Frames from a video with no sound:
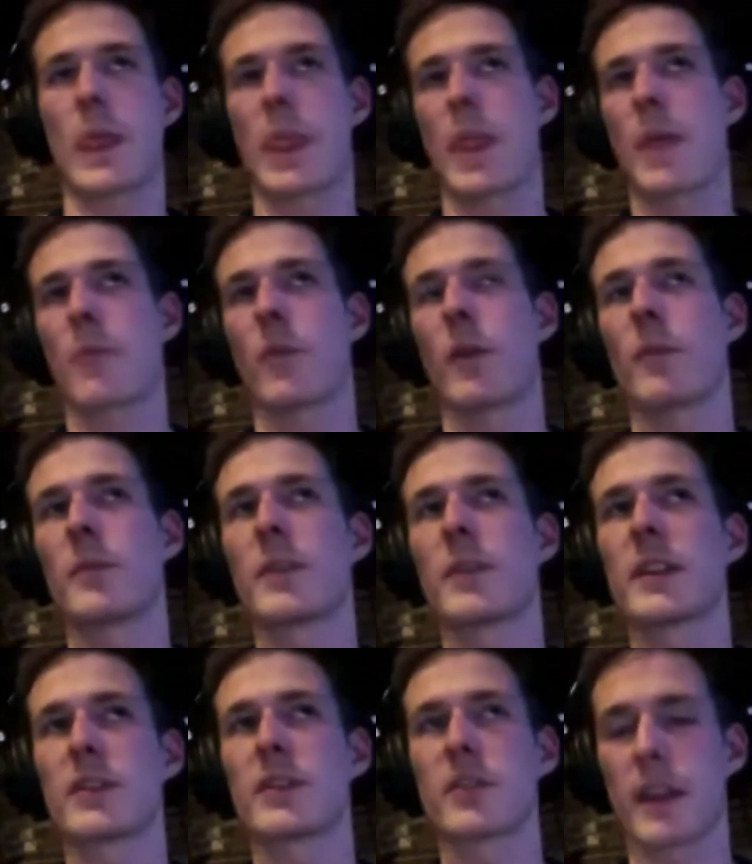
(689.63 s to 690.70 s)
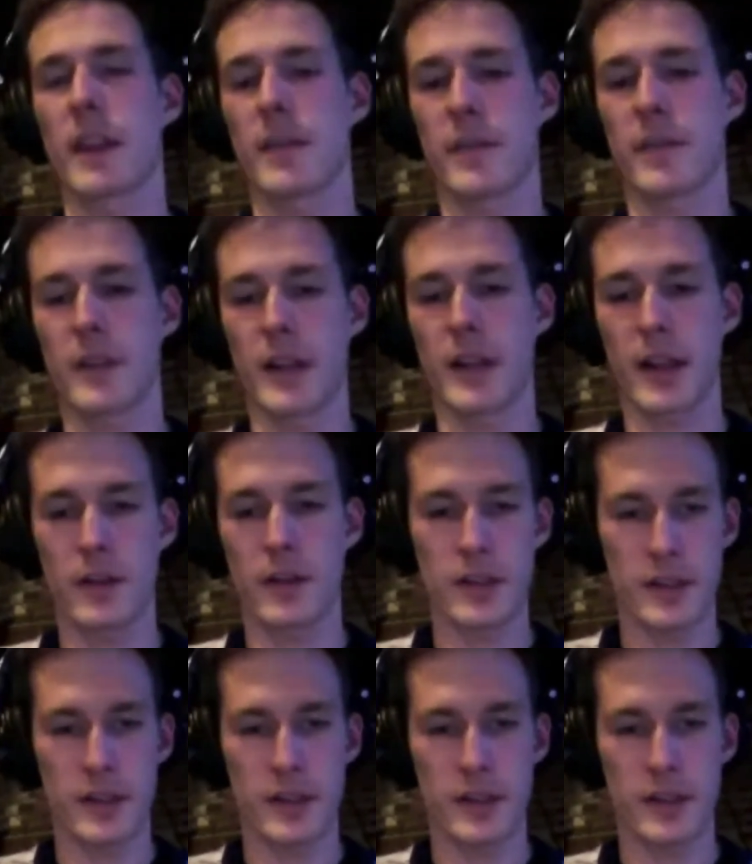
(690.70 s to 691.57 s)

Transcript: WebMD is great for a diagnosis.